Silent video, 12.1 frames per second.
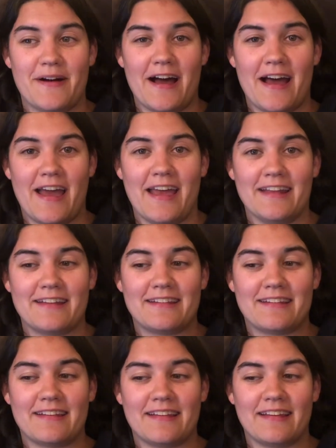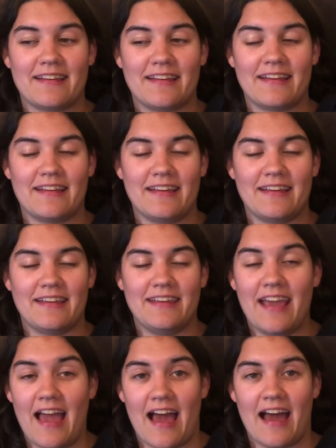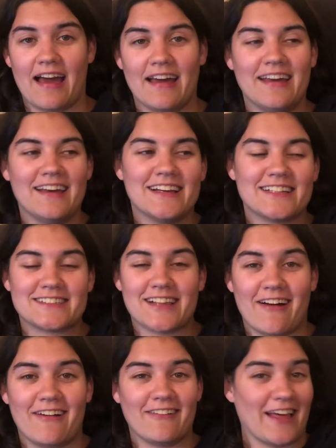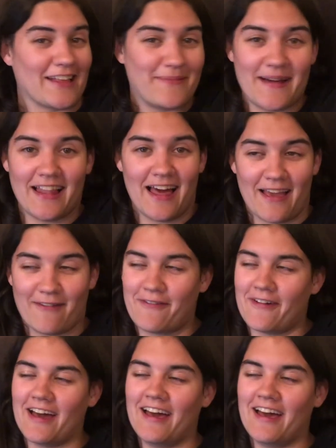but yeah, so that's my life